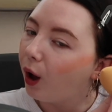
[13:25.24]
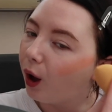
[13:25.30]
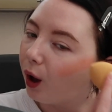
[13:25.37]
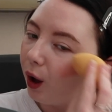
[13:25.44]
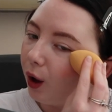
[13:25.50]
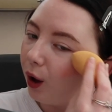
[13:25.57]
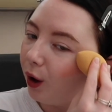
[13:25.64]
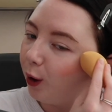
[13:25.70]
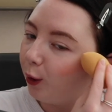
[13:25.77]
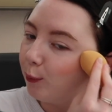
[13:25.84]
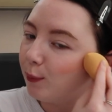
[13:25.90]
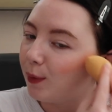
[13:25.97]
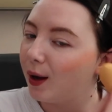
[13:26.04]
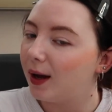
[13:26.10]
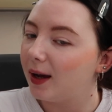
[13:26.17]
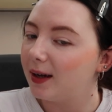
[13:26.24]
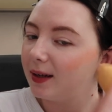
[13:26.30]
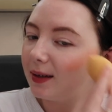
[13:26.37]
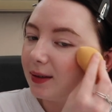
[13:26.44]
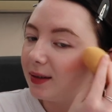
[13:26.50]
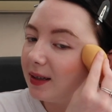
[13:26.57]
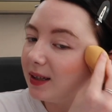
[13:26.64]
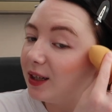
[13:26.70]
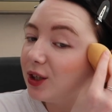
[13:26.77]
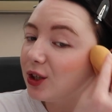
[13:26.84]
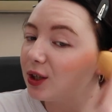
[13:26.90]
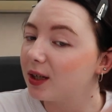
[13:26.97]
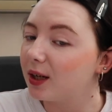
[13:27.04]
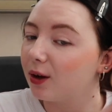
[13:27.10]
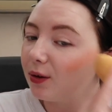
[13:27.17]
And
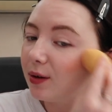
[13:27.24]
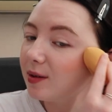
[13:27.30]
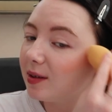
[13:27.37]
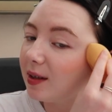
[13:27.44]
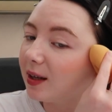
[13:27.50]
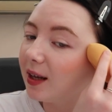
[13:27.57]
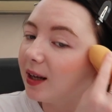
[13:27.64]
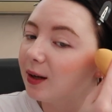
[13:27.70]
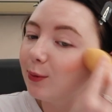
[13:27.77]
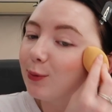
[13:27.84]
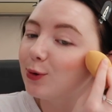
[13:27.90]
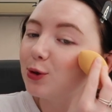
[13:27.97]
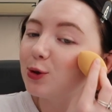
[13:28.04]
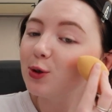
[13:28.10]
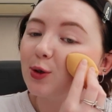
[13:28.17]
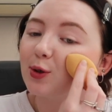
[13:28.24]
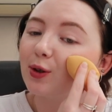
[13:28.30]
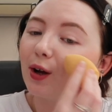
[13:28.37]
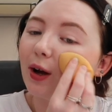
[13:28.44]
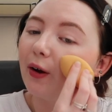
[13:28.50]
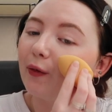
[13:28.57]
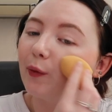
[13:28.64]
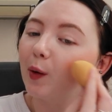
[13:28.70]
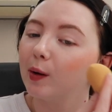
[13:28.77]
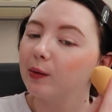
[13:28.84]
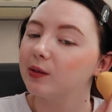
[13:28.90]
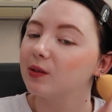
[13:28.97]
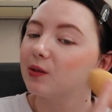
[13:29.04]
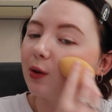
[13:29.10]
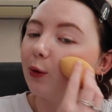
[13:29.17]
literally, honestly, it was just, I found
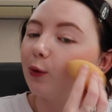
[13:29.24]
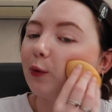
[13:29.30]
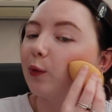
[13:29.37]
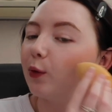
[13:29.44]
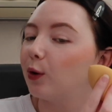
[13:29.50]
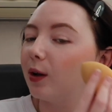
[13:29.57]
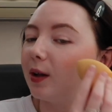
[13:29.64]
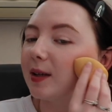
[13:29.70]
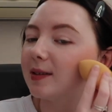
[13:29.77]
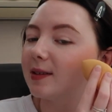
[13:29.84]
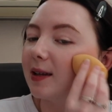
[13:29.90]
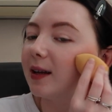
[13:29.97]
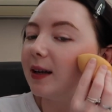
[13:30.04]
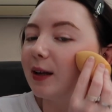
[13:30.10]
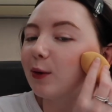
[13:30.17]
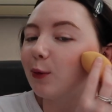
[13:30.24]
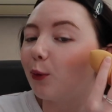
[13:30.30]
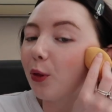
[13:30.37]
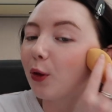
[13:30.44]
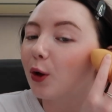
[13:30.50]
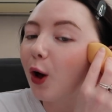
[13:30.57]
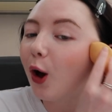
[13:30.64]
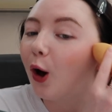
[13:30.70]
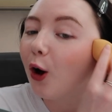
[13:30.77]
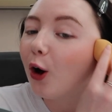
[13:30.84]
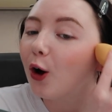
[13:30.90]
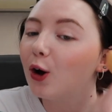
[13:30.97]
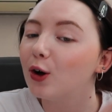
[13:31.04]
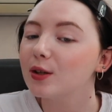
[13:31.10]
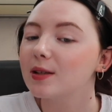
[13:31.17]
it so fun, like sitting in all the
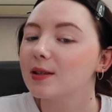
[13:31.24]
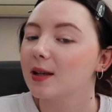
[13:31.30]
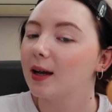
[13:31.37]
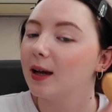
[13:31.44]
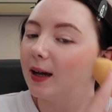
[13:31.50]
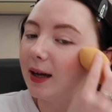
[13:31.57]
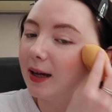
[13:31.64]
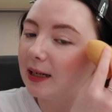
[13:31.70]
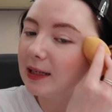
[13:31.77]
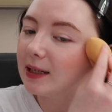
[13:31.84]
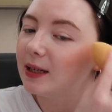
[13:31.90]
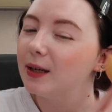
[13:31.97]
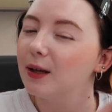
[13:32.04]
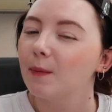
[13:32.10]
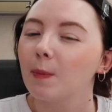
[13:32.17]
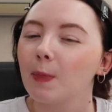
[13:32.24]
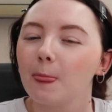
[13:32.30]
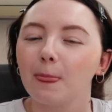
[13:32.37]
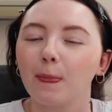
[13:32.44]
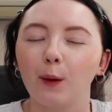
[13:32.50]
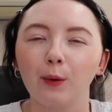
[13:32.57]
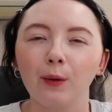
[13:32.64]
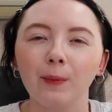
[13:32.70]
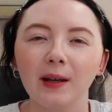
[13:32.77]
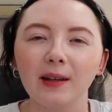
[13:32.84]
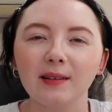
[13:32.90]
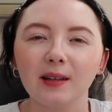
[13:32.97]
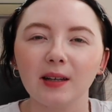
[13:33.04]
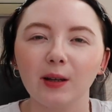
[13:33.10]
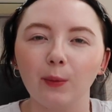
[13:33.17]
cars. And we
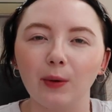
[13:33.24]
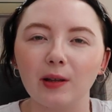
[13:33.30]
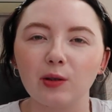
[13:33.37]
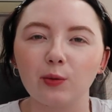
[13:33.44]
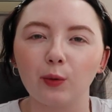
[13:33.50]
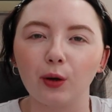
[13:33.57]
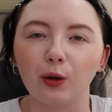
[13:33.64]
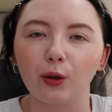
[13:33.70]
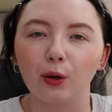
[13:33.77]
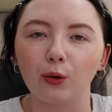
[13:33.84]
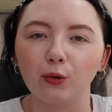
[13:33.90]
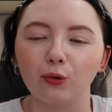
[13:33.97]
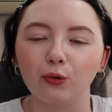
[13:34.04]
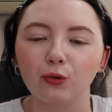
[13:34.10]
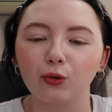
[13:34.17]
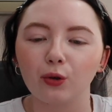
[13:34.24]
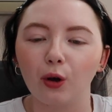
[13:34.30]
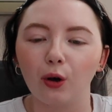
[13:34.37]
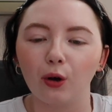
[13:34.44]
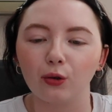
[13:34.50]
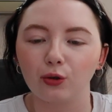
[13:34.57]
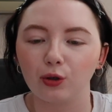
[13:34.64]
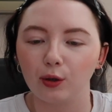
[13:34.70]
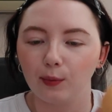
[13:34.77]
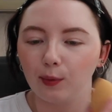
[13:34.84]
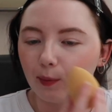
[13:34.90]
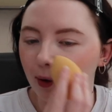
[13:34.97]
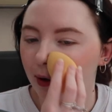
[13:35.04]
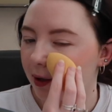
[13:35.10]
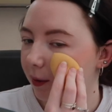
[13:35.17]
basically went to one of those car
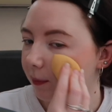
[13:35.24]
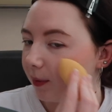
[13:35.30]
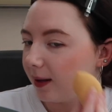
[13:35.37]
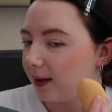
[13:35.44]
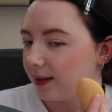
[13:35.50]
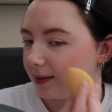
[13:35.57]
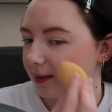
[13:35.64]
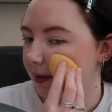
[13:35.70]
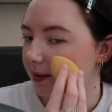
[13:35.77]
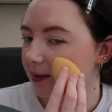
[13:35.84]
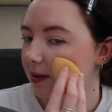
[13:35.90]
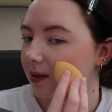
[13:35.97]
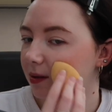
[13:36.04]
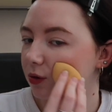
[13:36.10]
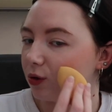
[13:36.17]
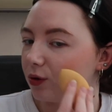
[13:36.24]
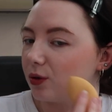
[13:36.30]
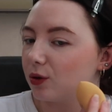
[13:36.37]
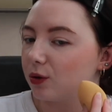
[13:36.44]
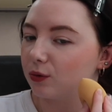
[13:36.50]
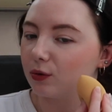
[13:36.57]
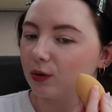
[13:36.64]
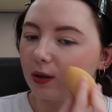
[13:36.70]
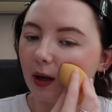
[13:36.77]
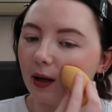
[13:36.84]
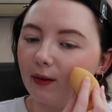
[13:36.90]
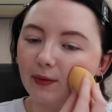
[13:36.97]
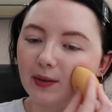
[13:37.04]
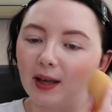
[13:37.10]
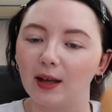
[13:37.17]
supermarket places just to kind
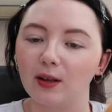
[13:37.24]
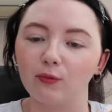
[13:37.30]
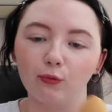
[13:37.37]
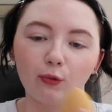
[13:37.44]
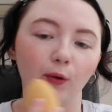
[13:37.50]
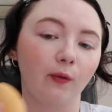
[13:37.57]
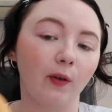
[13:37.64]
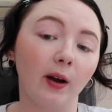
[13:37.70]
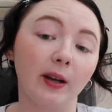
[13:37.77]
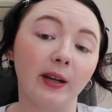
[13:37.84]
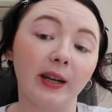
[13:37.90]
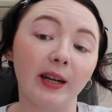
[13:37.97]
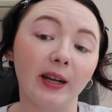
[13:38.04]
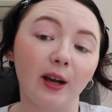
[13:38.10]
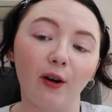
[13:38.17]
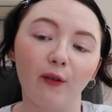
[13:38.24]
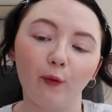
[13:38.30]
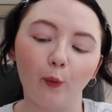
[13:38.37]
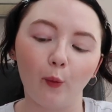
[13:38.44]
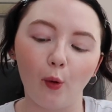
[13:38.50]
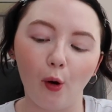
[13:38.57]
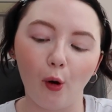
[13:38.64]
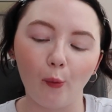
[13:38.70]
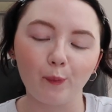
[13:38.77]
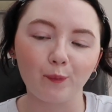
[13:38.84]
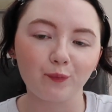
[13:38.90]
of get a rough idea of what